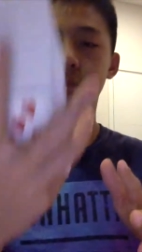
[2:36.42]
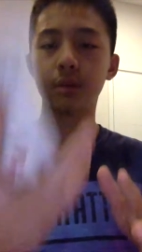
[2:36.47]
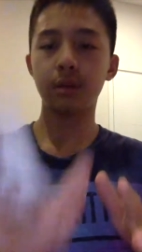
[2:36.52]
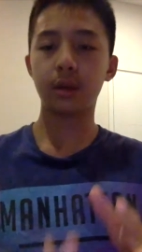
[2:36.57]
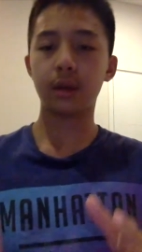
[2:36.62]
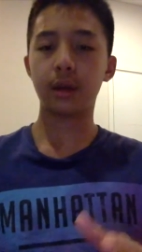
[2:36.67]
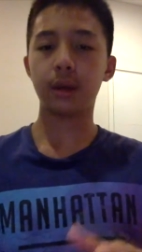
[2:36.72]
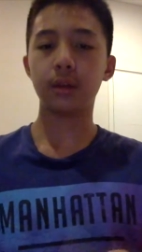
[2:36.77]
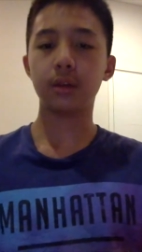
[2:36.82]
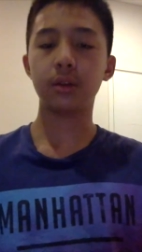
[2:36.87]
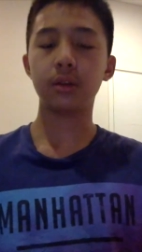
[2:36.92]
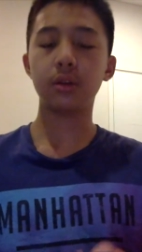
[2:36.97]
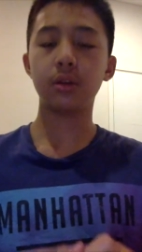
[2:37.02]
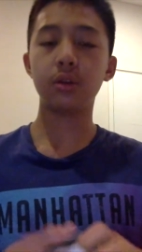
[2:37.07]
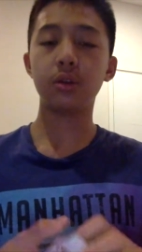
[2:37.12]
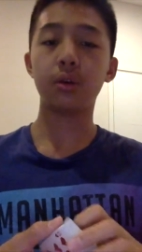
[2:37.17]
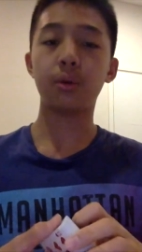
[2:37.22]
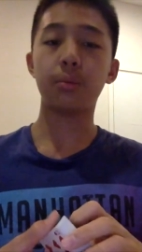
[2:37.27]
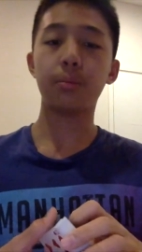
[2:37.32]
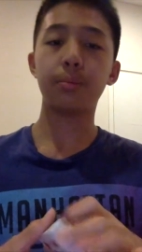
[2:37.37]
and
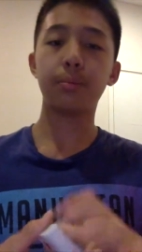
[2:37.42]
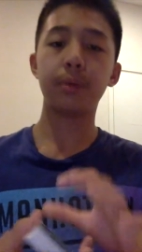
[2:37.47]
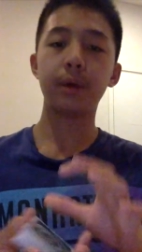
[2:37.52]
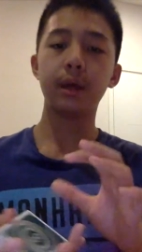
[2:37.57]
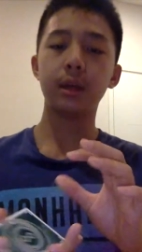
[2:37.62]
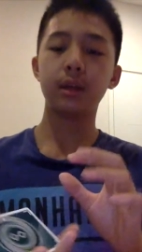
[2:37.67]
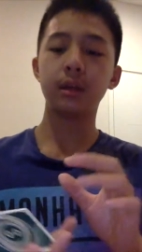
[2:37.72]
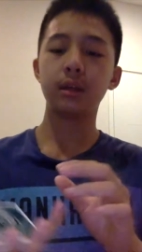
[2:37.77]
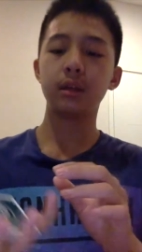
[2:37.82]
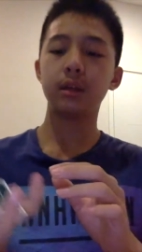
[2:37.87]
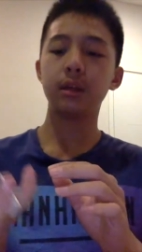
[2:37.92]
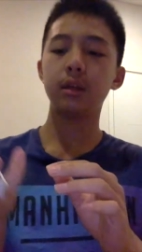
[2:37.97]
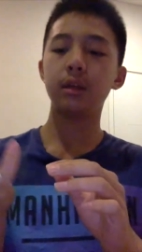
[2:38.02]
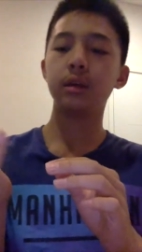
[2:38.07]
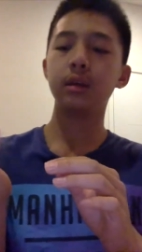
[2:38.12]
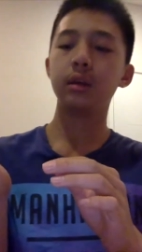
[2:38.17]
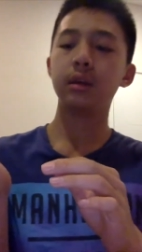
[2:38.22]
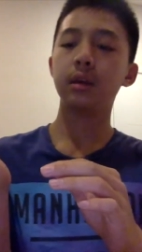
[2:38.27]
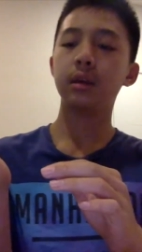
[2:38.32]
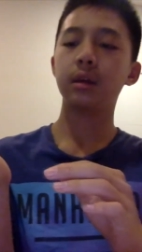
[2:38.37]
your
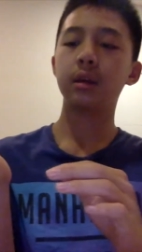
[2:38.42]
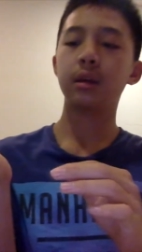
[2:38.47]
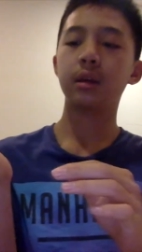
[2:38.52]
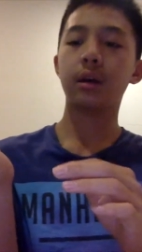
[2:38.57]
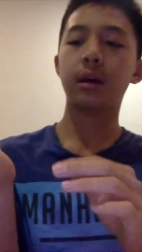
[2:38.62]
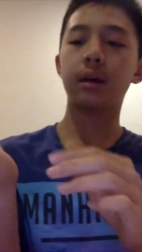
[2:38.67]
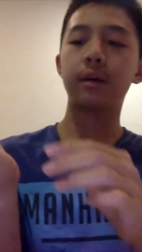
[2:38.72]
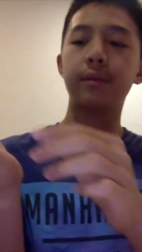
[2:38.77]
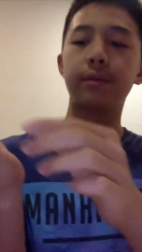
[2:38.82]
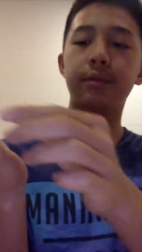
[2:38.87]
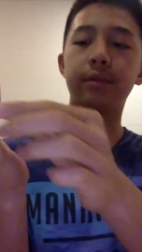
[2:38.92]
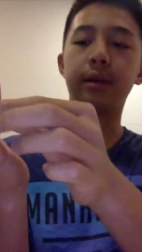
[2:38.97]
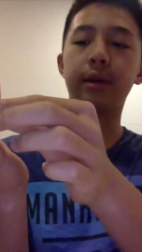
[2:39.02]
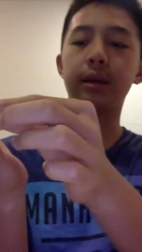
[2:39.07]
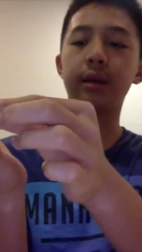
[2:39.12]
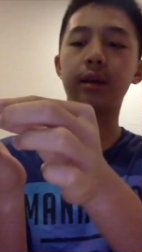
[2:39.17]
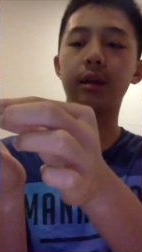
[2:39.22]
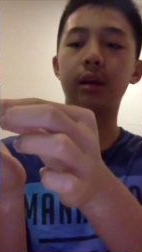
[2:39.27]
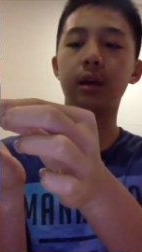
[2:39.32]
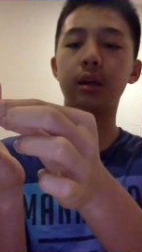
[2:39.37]
pinky kind of
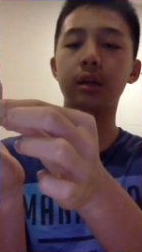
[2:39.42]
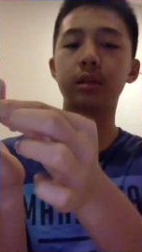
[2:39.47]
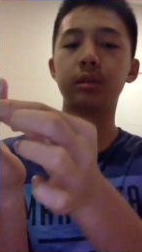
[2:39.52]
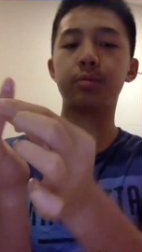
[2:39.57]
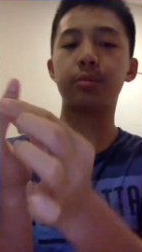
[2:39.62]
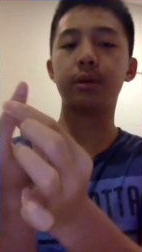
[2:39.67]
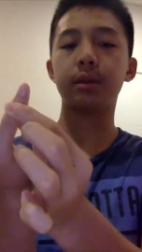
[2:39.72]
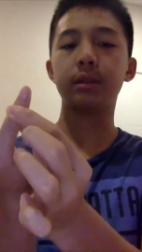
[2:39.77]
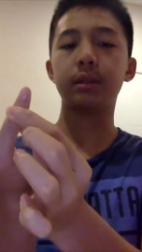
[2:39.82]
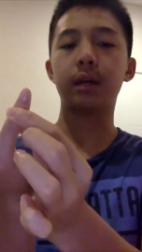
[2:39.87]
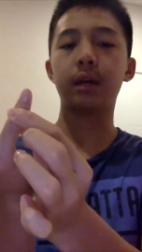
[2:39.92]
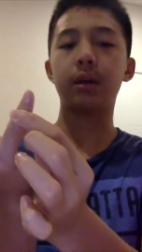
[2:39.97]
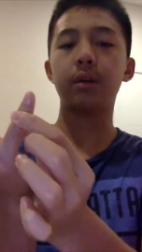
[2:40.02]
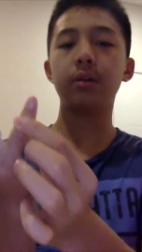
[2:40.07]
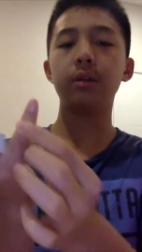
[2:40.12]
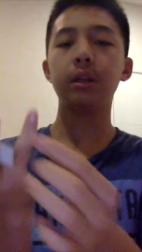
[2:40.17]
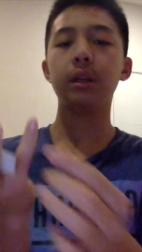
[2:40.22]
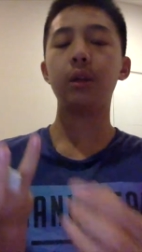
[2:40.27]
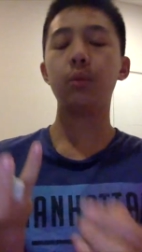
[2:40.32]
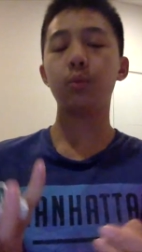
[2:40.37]
like spreads
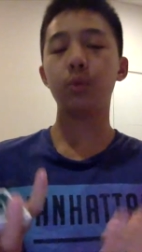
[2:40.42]
out,